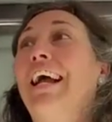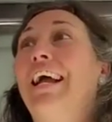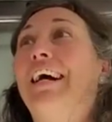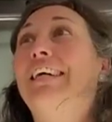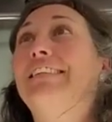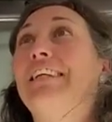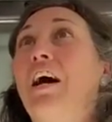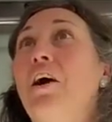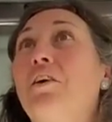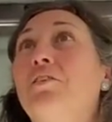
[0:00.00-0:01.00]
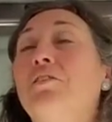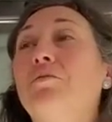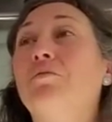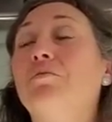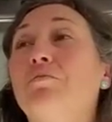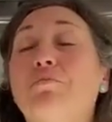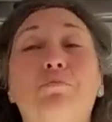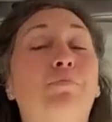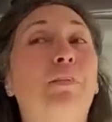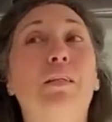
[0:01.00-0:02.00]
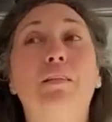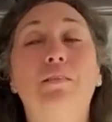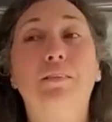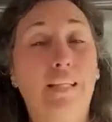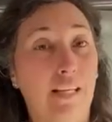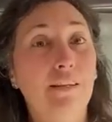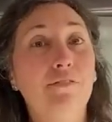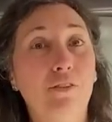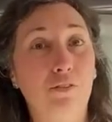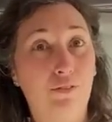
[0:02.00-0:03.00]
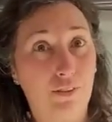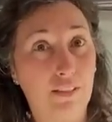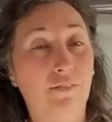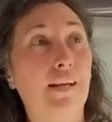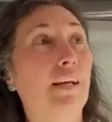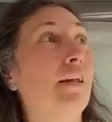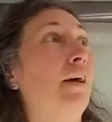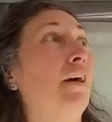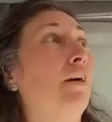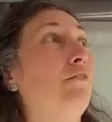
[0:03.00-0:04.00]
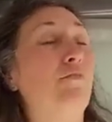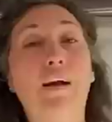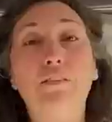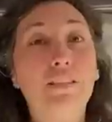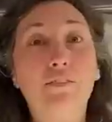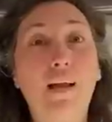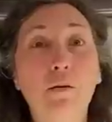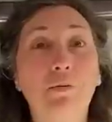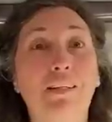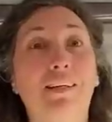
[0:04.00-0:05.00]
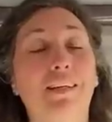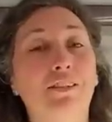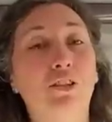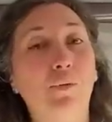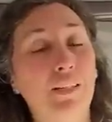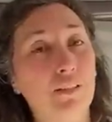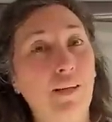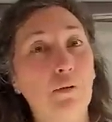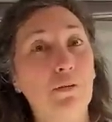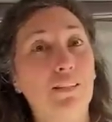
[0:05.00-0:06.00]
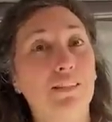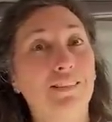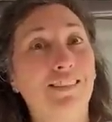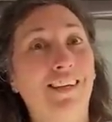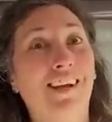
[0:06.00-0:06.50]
And uh, the Dave, who did the van, found this fabric at Joanne's Fabrics.